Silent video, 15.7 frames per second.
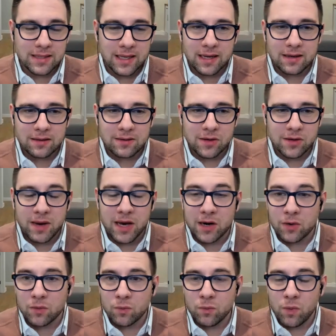that no
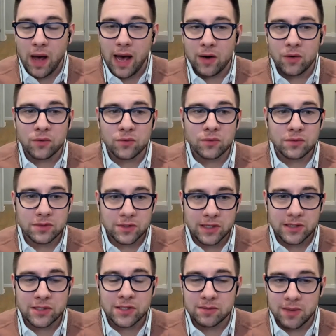matter how
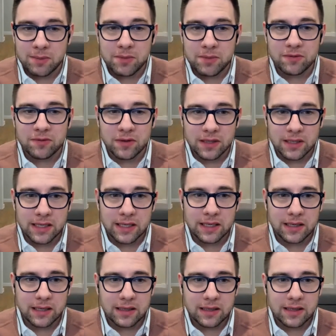stretched you might be
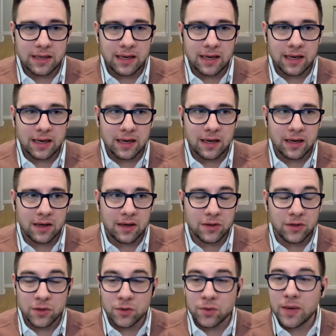feeling, uh,
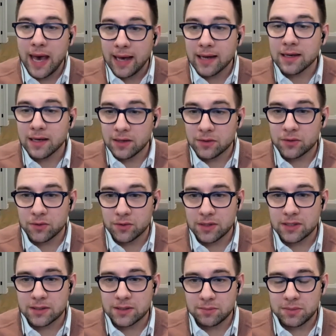you can get through
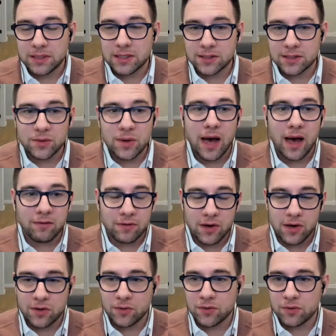this because you have
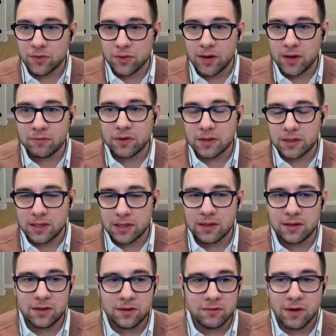gotten through
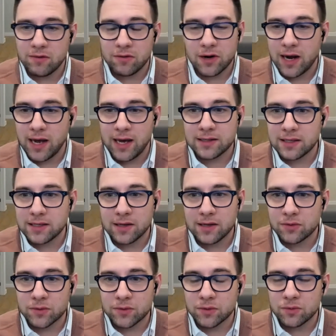everything you've ever had to
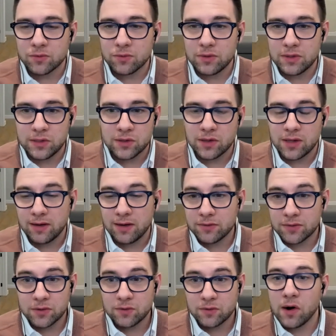get through in your life
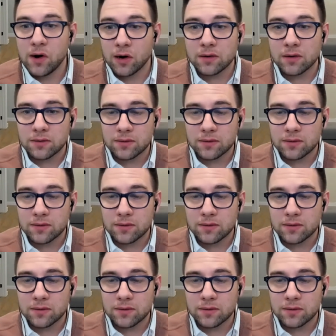so far.